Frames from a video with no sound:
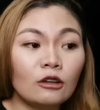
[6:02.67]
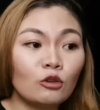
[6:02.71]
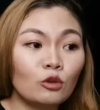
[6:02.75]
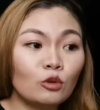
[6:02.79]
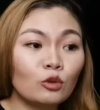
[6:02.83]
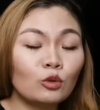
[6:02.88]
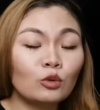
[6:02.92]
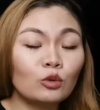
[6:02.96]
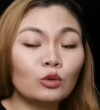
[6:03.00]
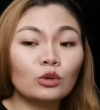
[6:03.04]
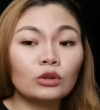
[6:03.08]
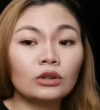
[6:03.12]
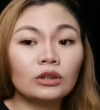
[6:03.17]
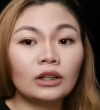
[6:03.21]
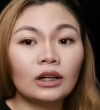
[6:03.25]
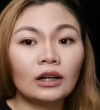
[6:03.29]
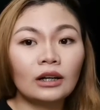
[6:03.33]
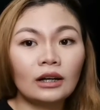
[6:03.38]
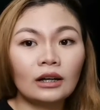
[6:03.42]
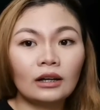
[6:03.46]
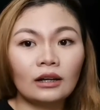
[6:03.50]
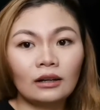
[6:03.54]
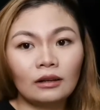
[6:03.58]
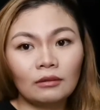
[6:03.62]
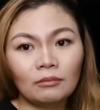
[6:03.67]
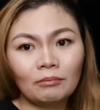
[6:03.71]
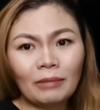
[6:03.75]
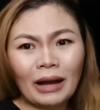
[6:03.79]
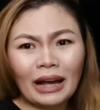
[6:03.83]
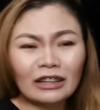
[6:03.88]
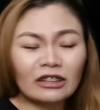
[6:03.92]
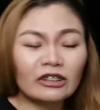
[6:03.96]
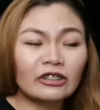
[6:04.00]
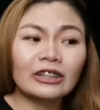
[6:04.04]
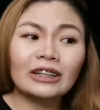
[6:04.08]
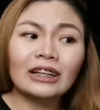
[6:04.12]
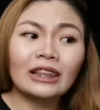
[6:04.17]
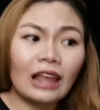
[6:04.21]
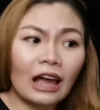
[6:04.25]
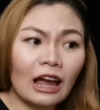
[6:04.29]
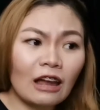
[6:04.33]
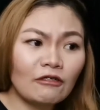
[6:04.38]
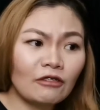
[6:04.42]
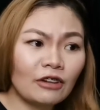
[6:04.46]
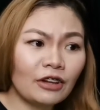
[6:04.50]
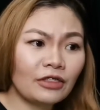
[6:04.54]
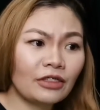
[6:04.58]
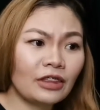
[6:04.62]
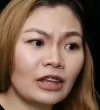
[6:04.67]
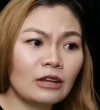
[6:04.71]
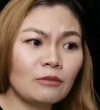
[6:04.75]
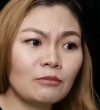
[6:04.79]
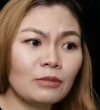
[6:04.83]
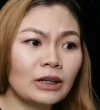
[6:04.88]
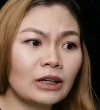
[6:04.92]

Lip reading: a good battery life, I think,